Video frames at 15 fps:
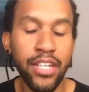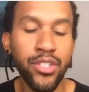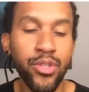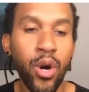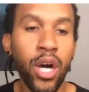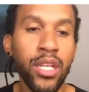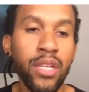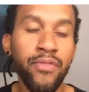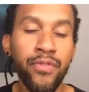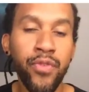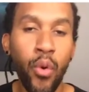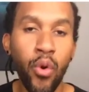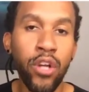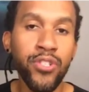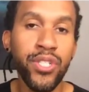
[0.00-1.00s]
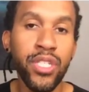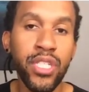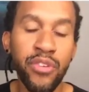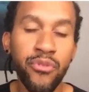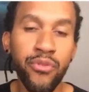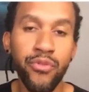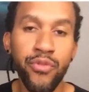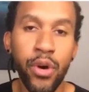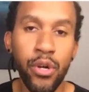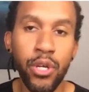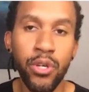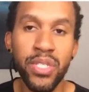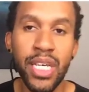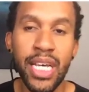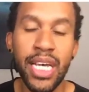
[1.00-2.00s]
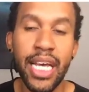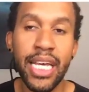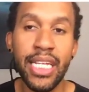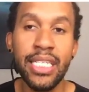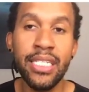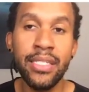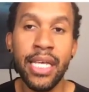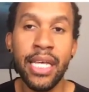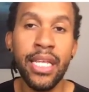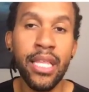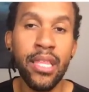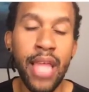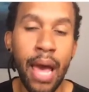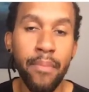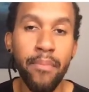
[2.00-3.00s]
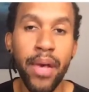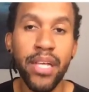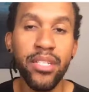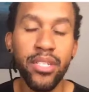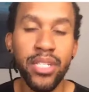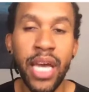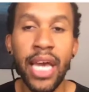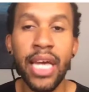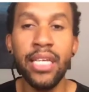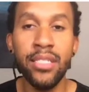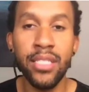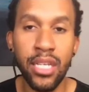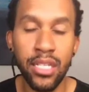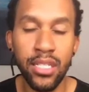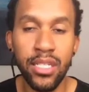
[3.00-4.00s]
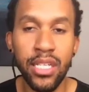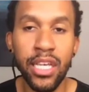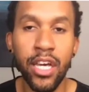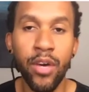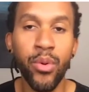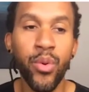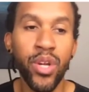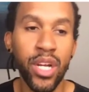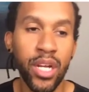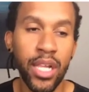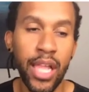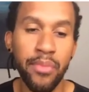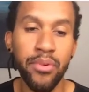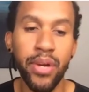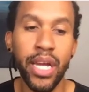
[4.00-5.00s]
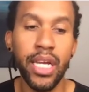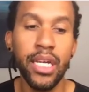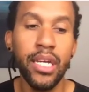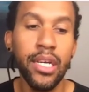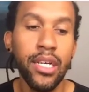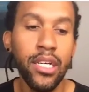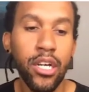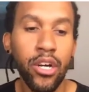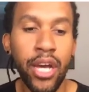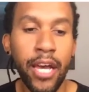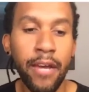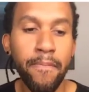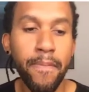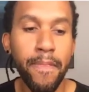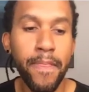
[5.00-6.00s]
So on 400 different photos, it is sending that message, hey, send us a DM, we want to collaborate. Okay.